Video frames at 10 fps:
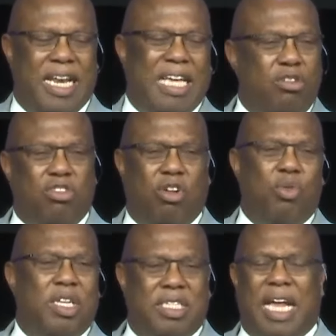I used to
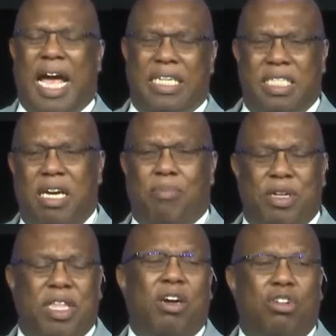criticize them,
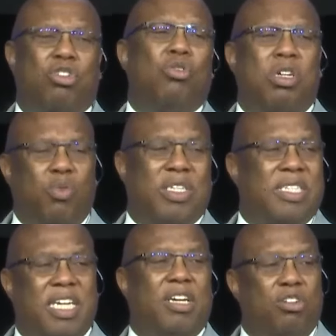but they are doing what
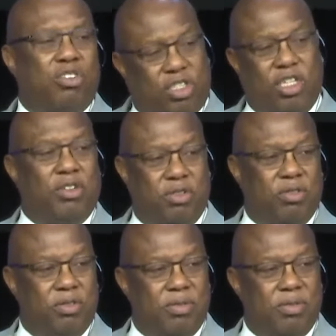sinners do.